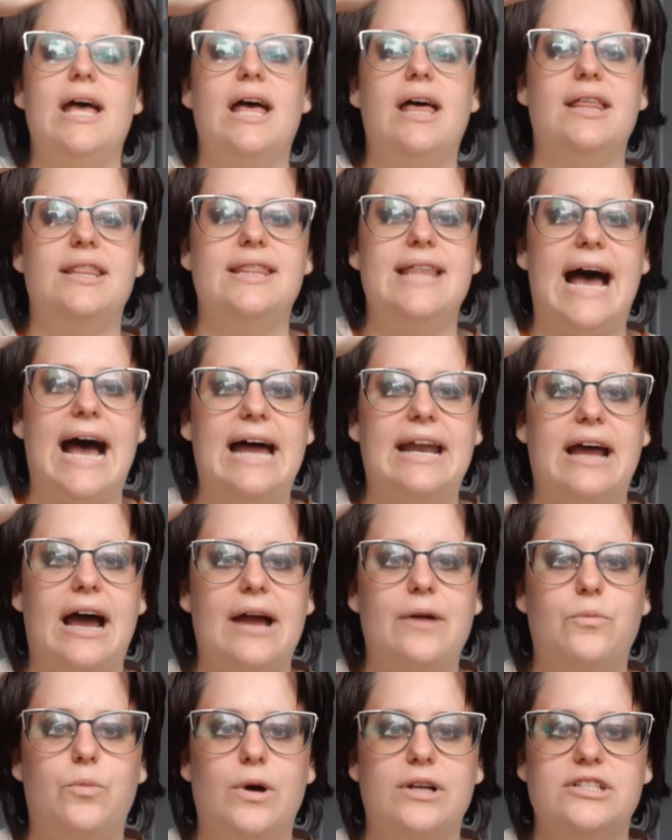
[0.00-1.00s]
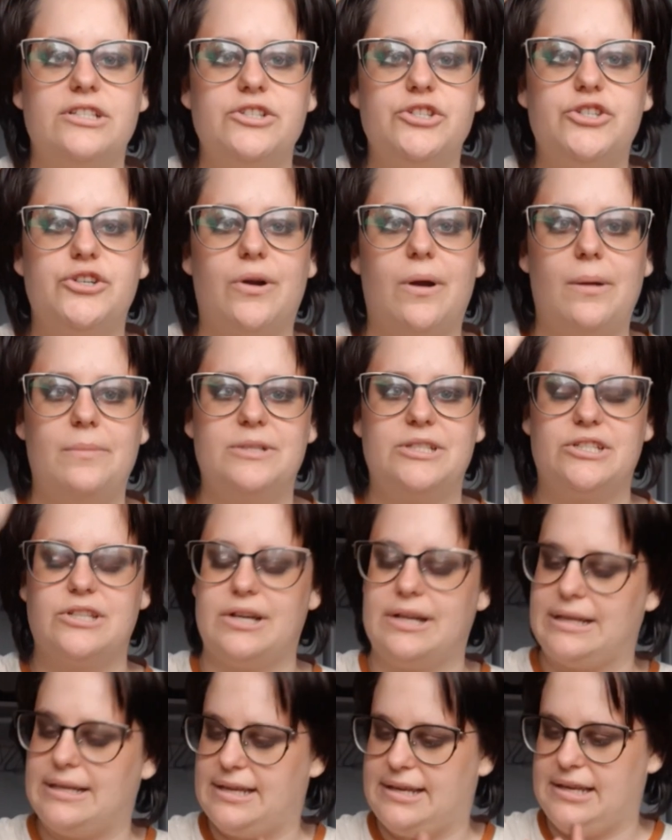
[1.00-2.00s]
that I wasn't sure I was
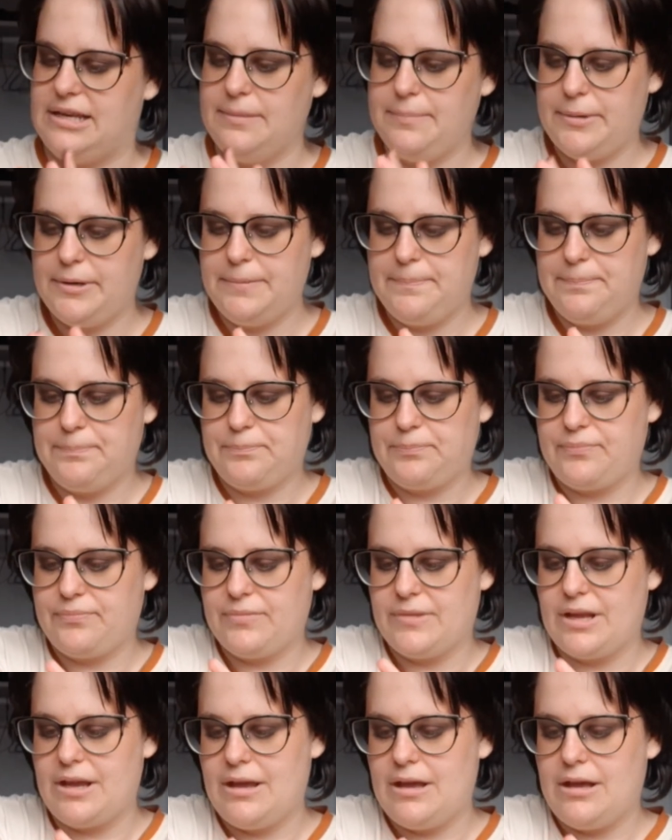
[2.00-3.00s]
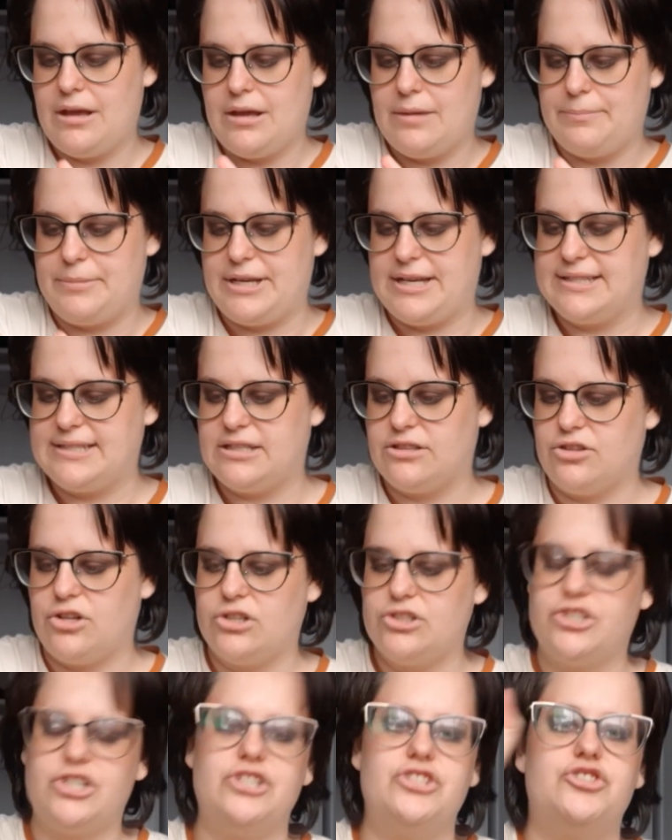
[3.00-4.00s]
gonna keep because it
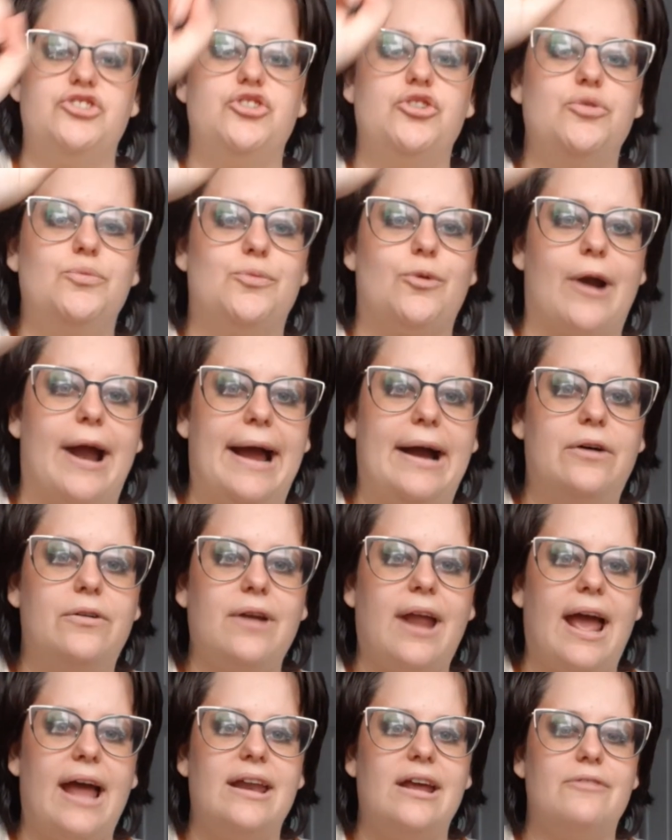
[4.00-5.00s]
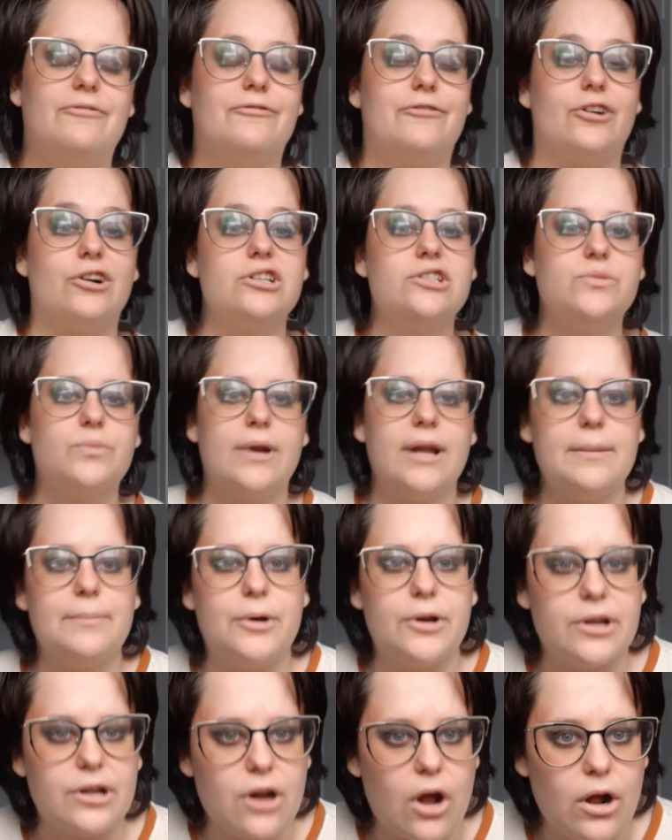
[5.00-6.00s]
looked just too brown. And at first when I
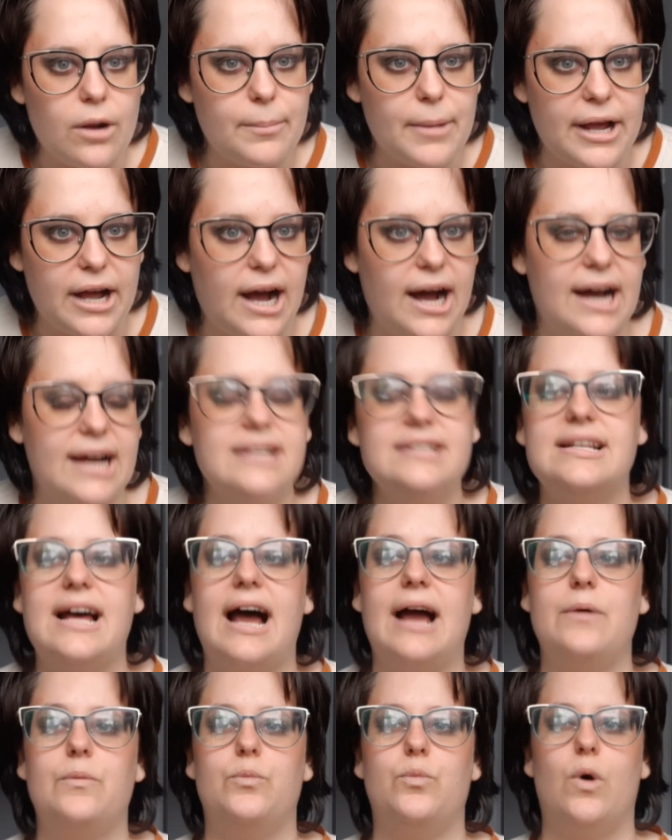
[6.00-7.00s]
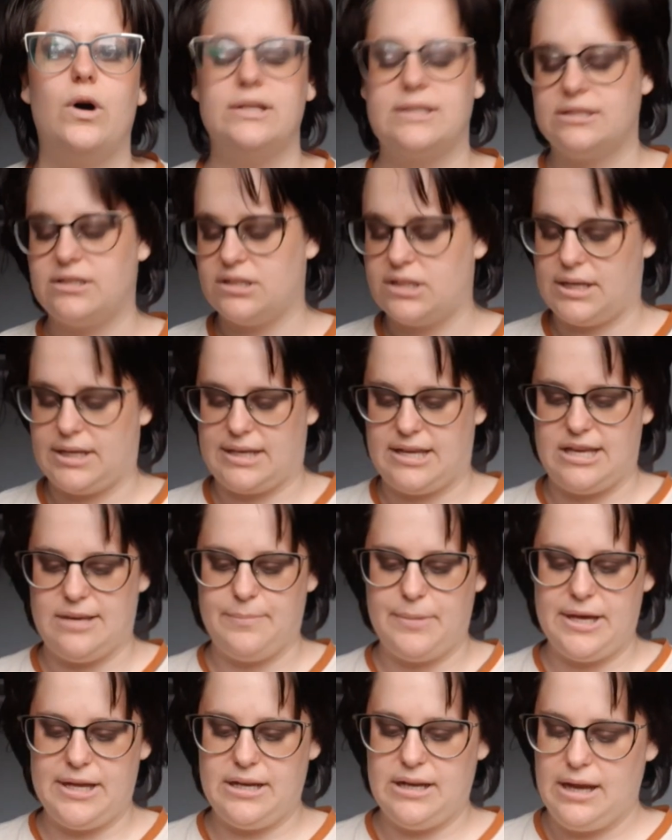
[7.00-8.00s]
put it on my eyes, I wasn't gonna
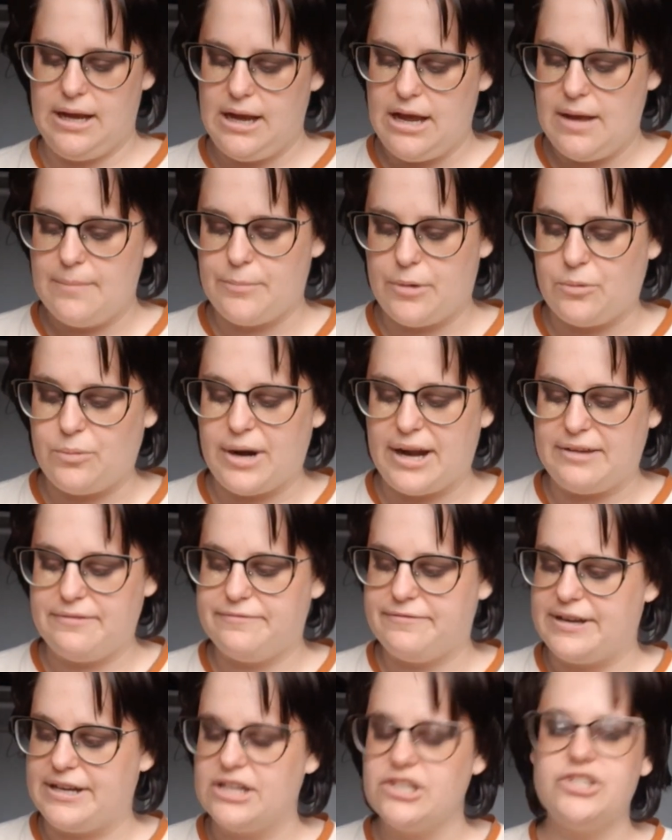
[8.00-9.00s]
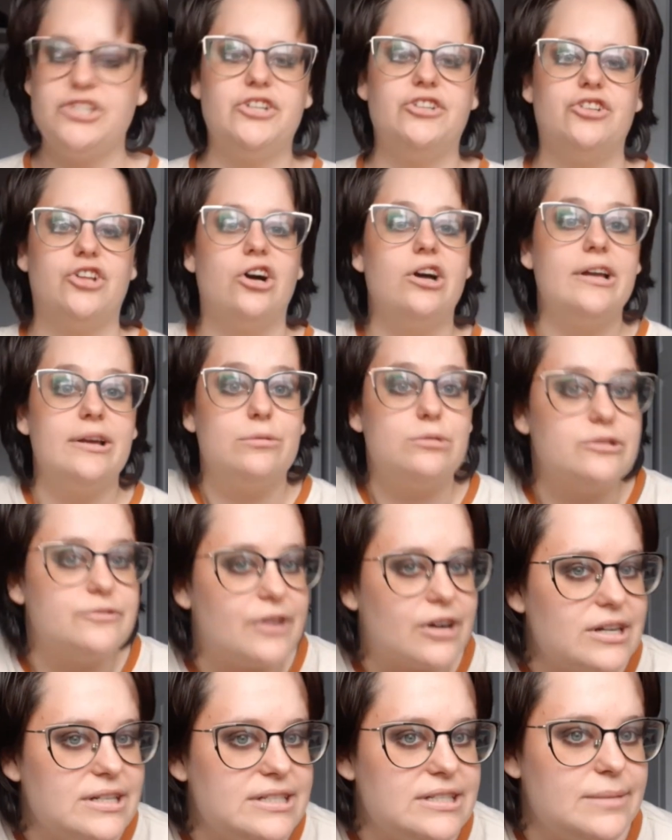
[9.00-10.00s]
keep it. But when I finished a look, it was
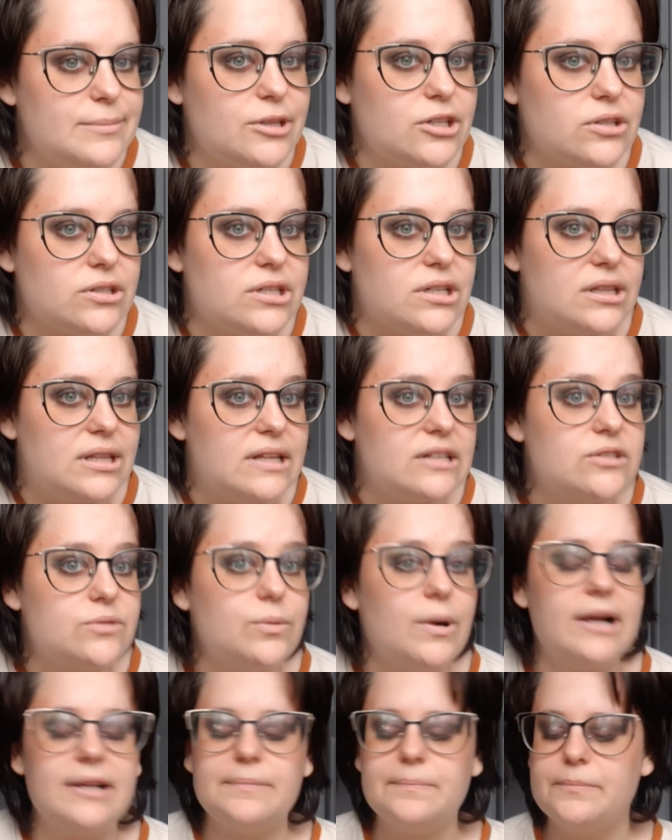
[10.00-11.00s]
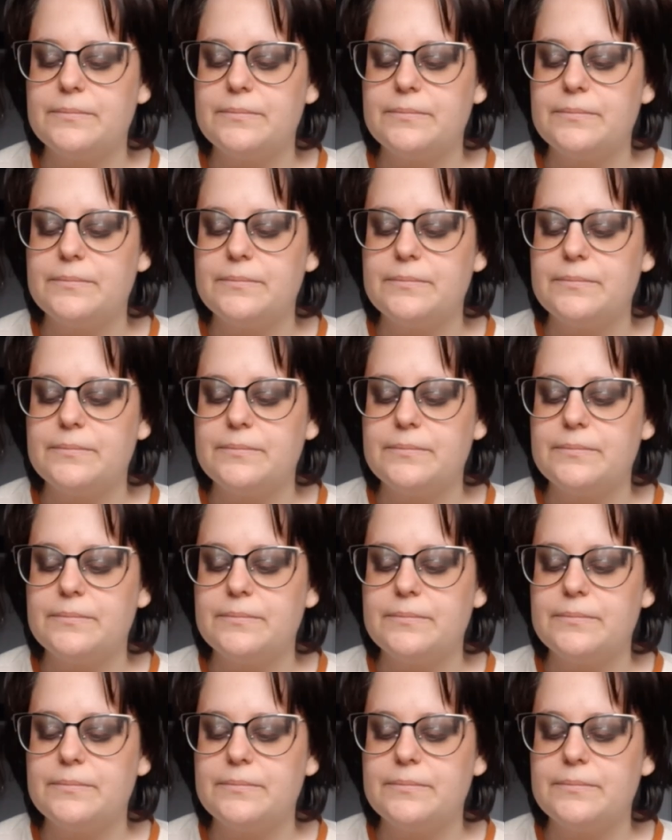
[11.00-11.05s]
very similar to this one.